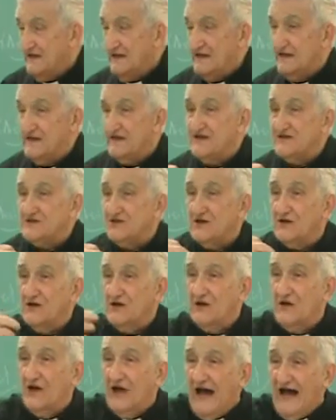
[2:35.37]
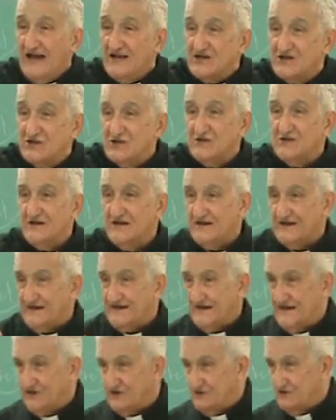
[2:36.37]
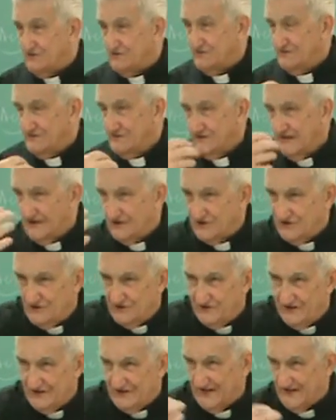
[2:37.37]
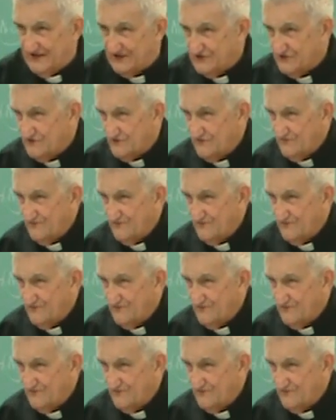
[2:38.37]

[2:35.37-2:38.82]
It is an action-reaction, action-reaction.